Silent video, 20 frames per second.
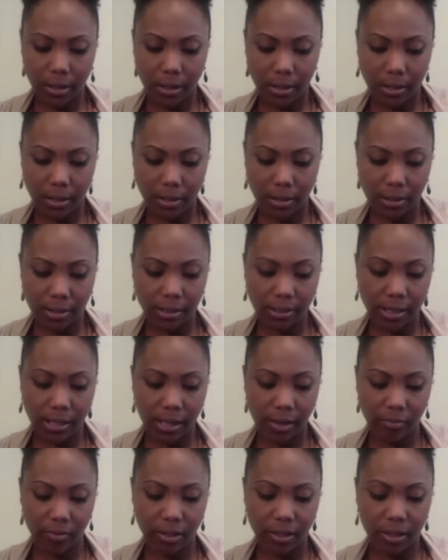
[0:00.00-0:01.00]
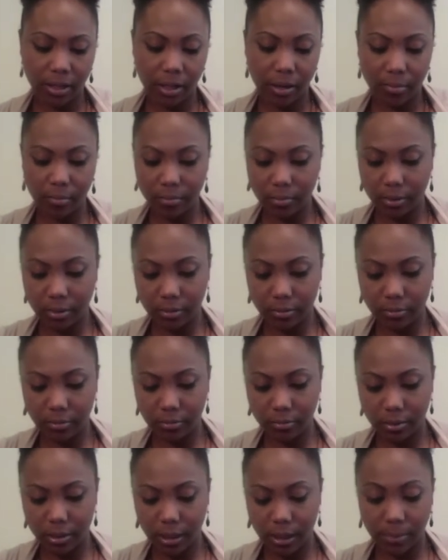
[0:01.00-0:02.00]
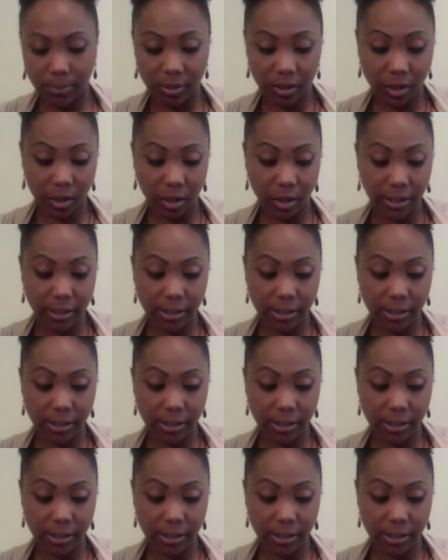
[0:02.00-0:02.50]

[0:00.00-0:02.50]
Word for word: It doesn't have a number. Uh, um, I'm sorry.